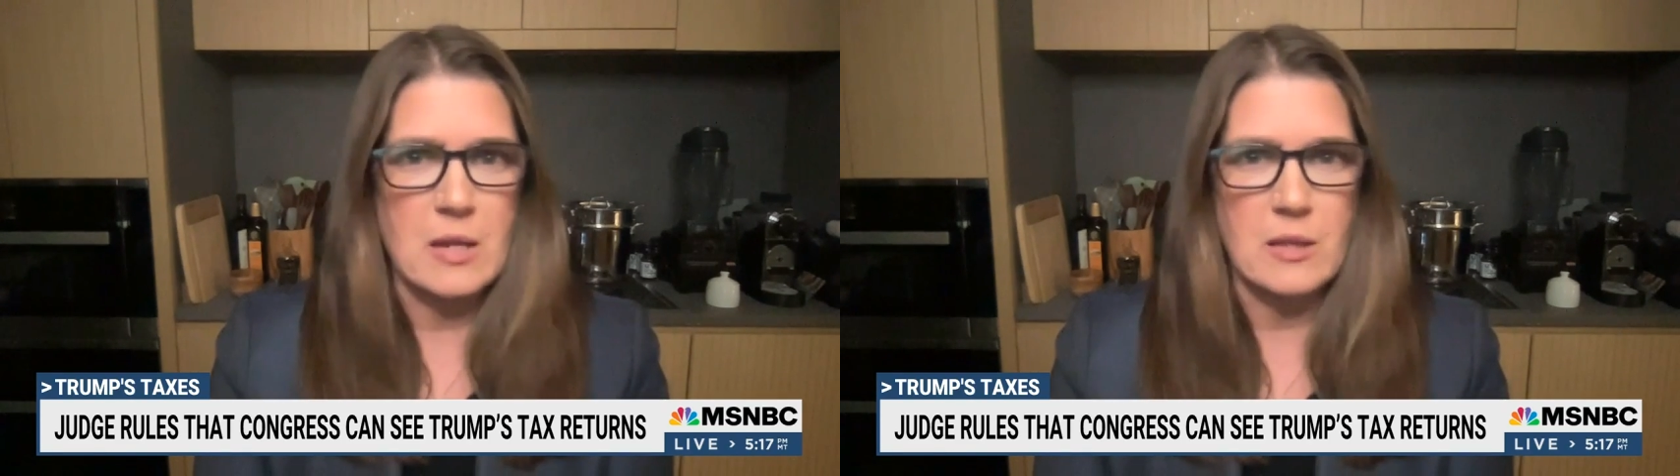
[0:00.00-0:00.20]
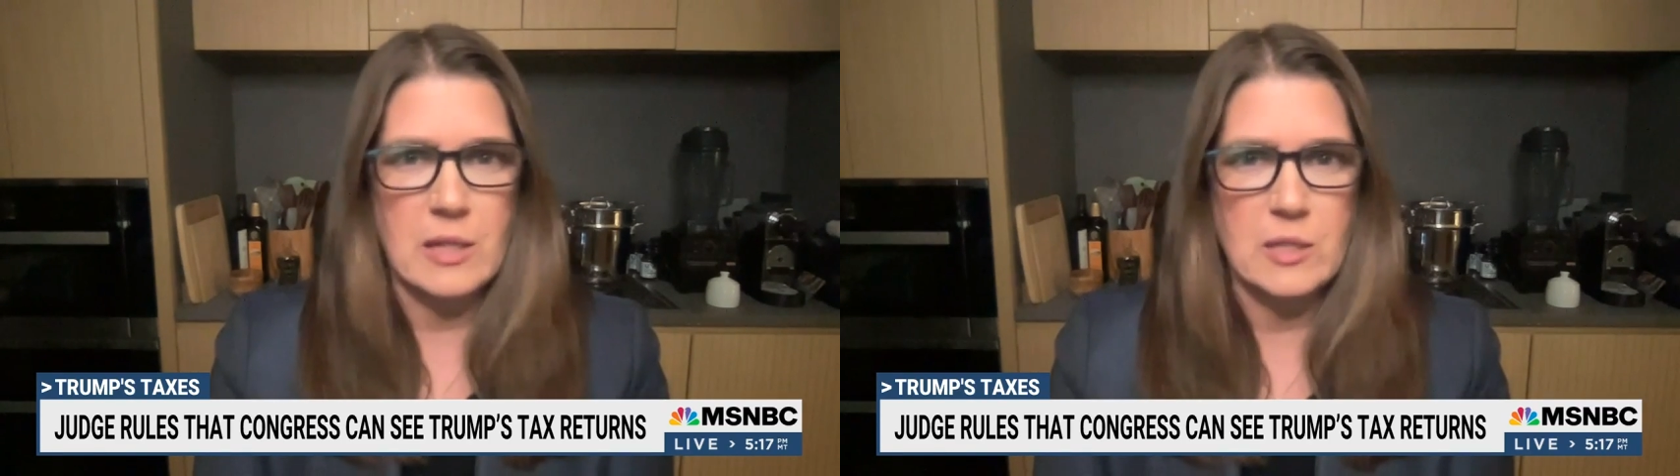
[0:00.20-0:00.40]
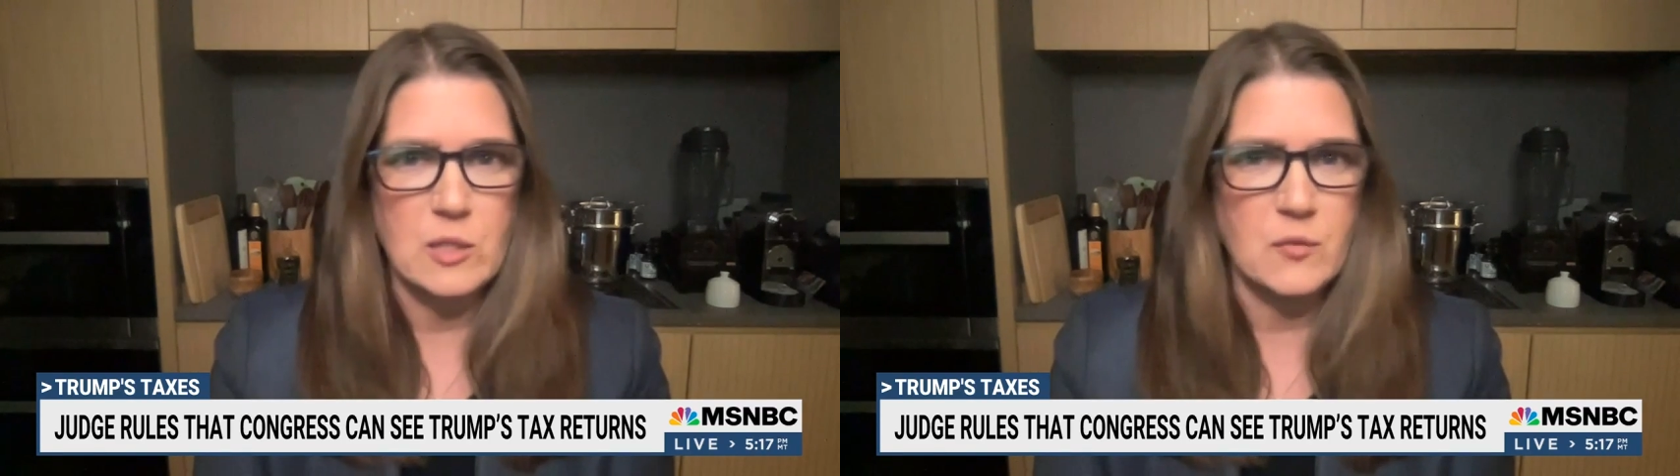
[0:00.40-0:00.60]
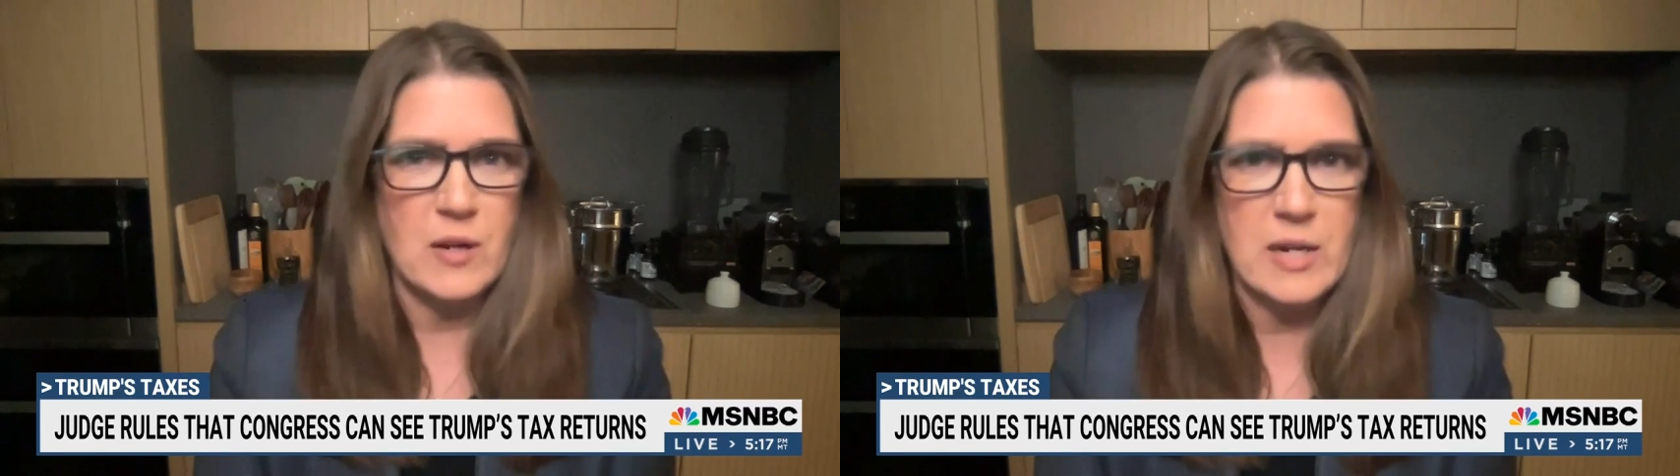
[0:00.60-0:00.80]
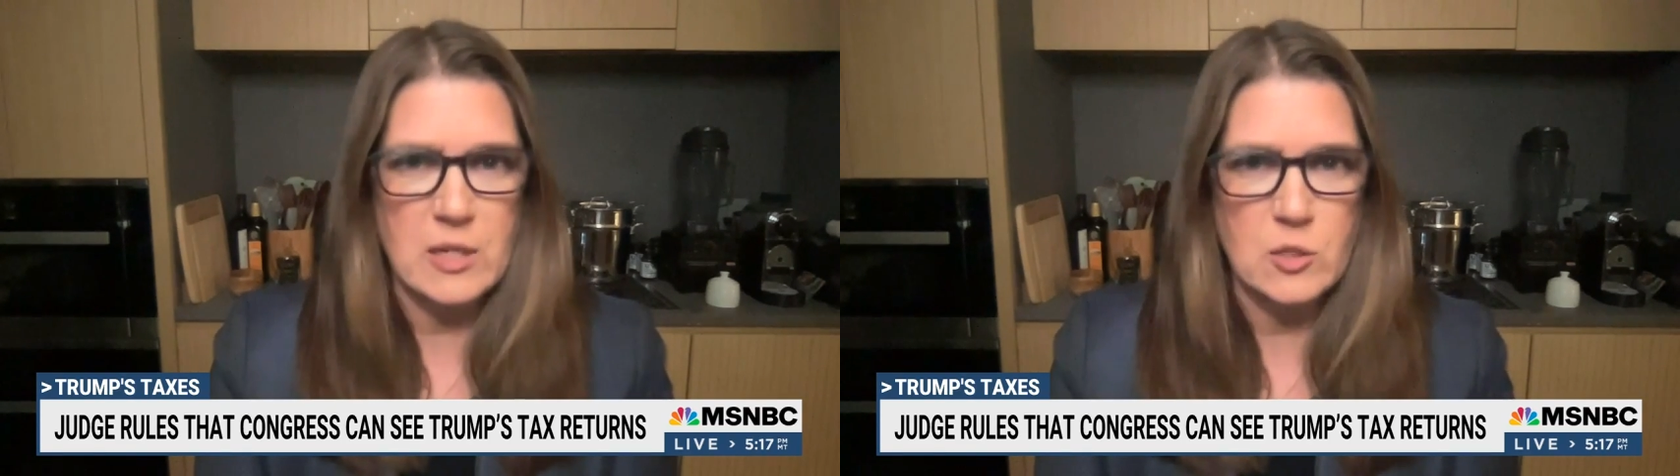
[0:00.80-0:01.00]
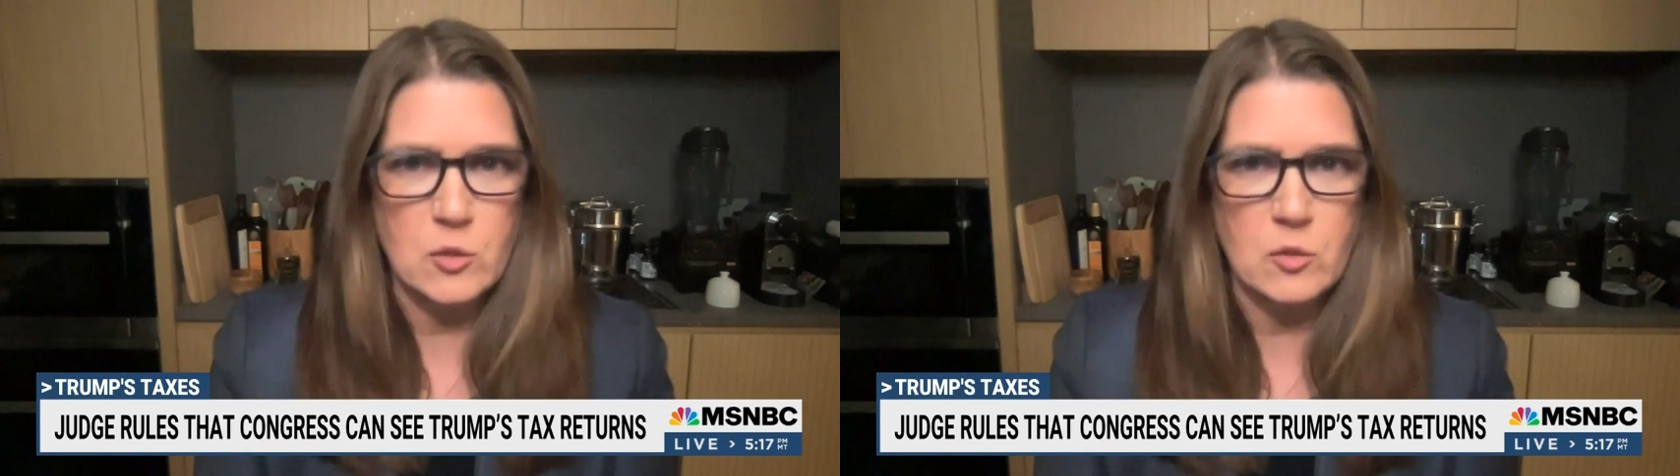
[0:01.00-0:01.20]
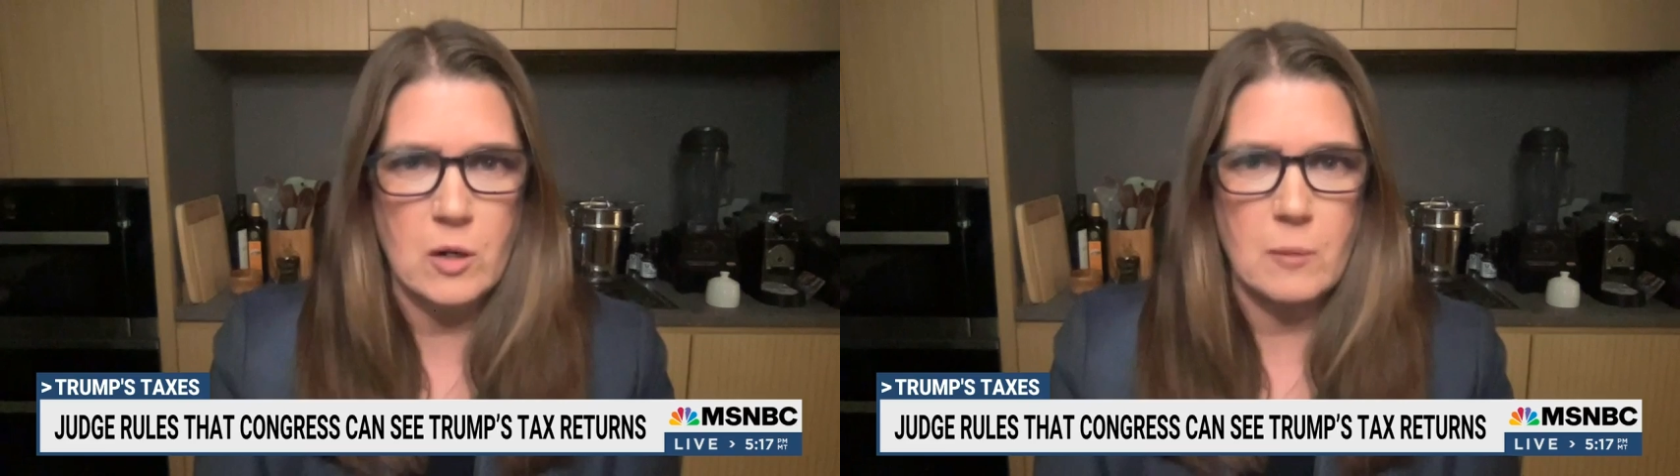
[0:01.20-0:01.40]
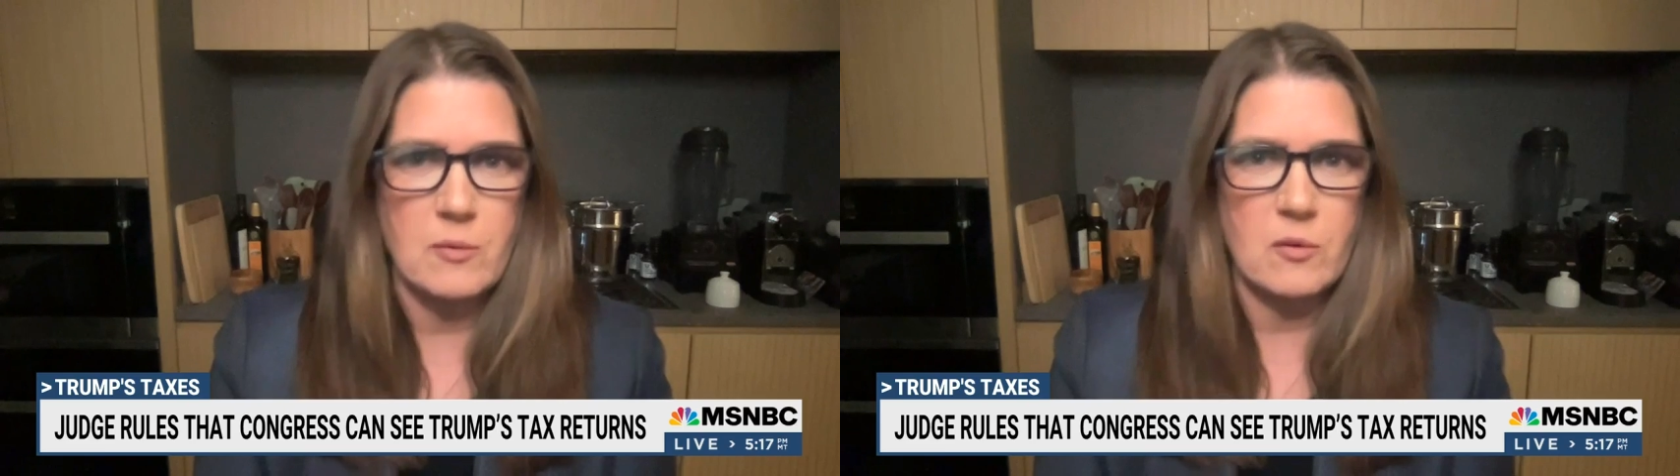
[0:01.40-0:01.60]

alleged financial crimes,